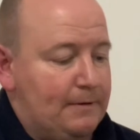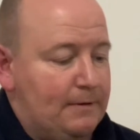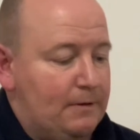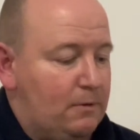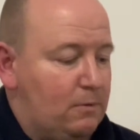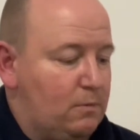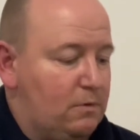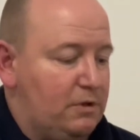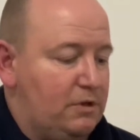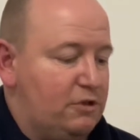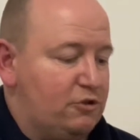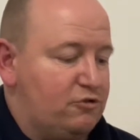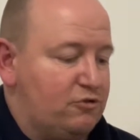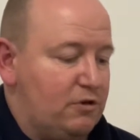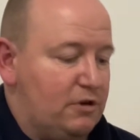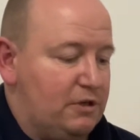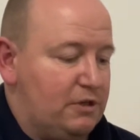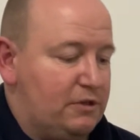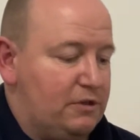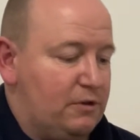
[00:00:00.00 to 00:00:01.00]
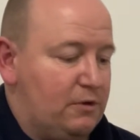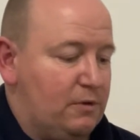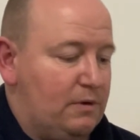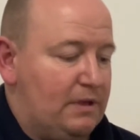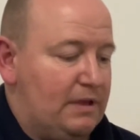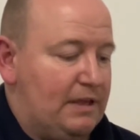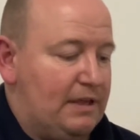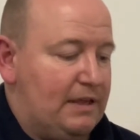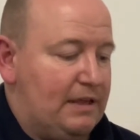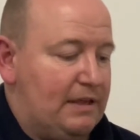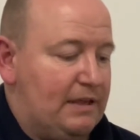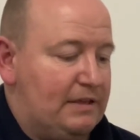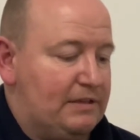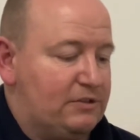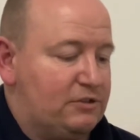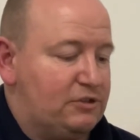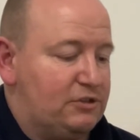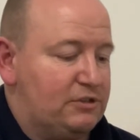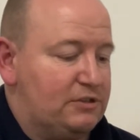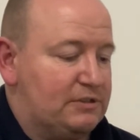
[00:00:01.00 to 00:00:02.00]
What you're trying to do here is
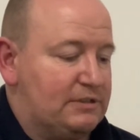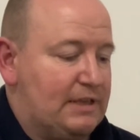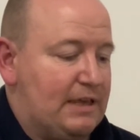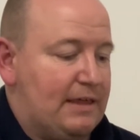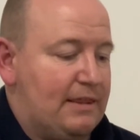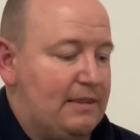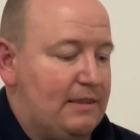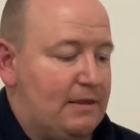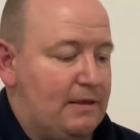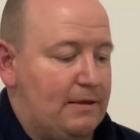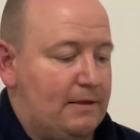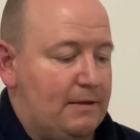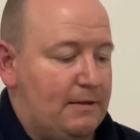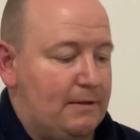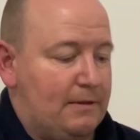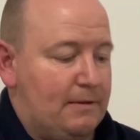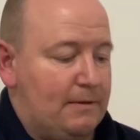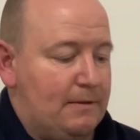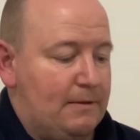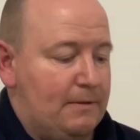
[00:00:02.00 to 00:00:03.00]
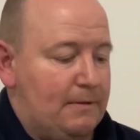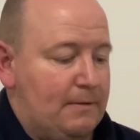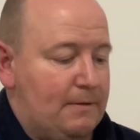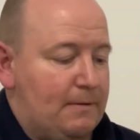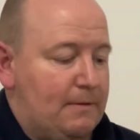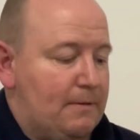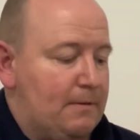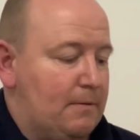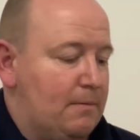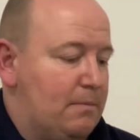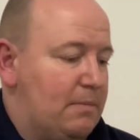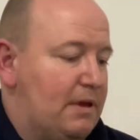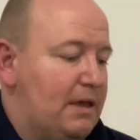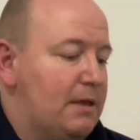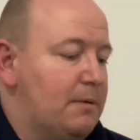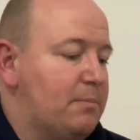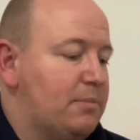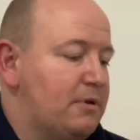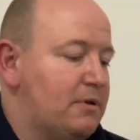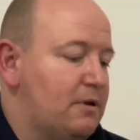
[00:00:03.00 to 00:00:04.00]
just get the
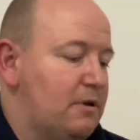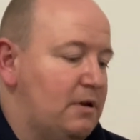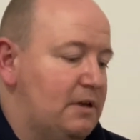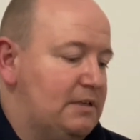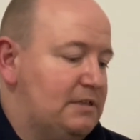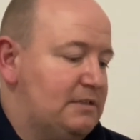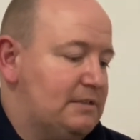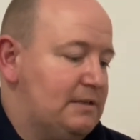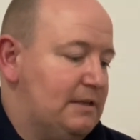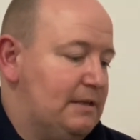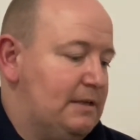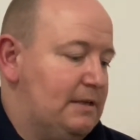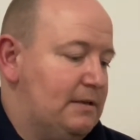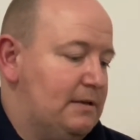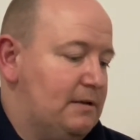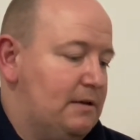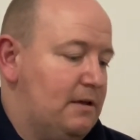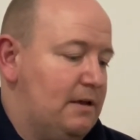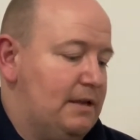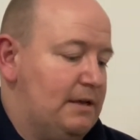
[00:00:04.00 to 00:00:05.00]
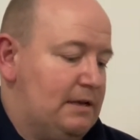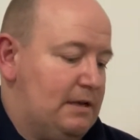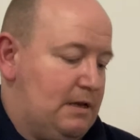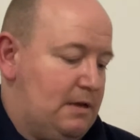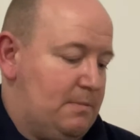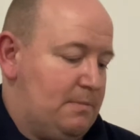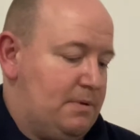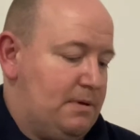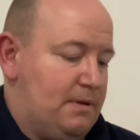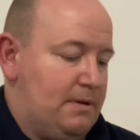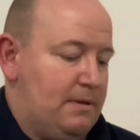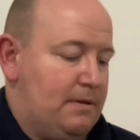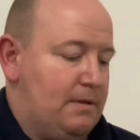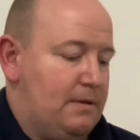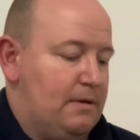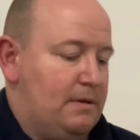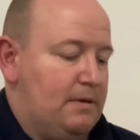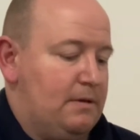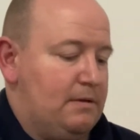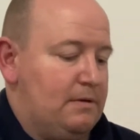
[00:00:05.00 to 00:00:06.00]
paper nicely lined up
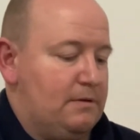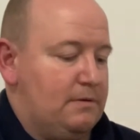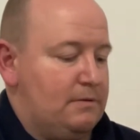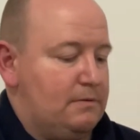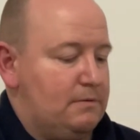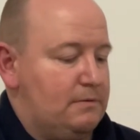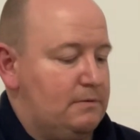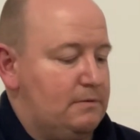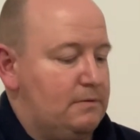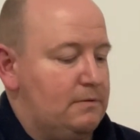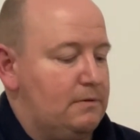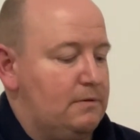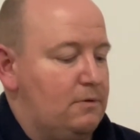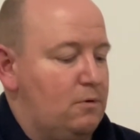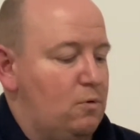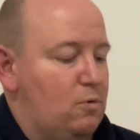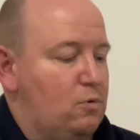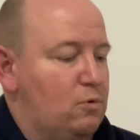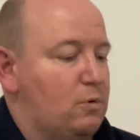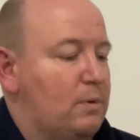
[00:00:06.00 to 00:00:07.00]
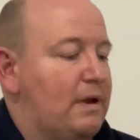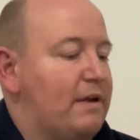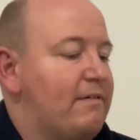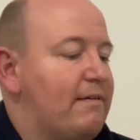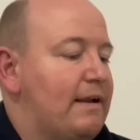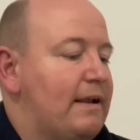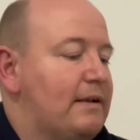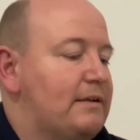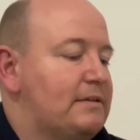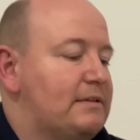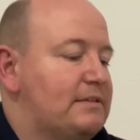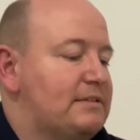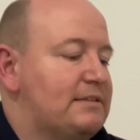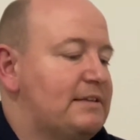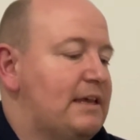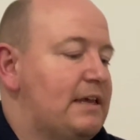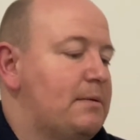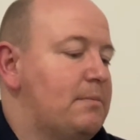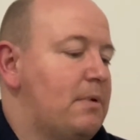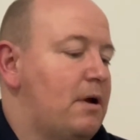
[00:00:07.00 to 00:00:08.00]
all the way around the
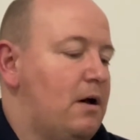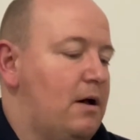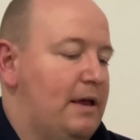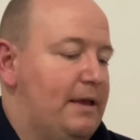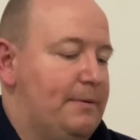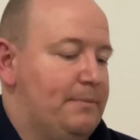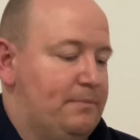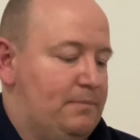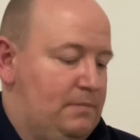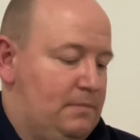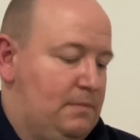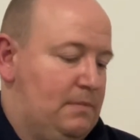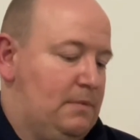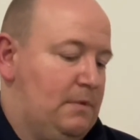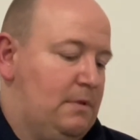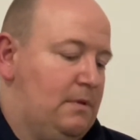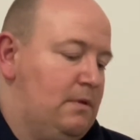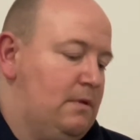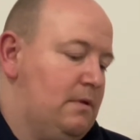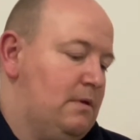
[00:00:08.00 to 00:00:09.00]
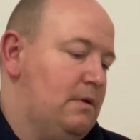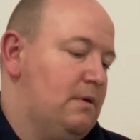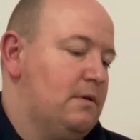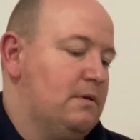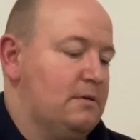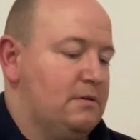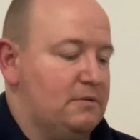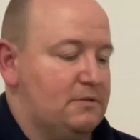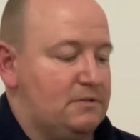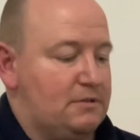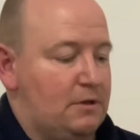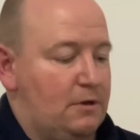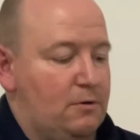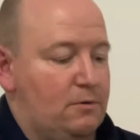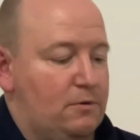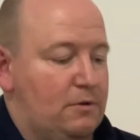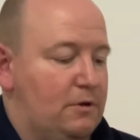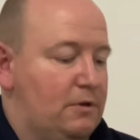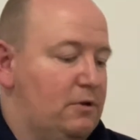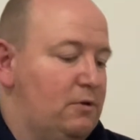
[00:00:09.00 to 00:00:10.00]
same height so
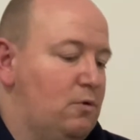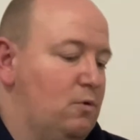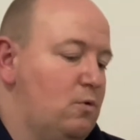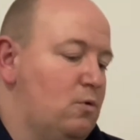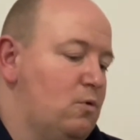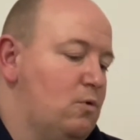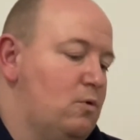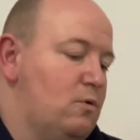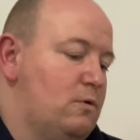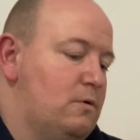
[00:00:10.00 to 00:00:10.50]
that your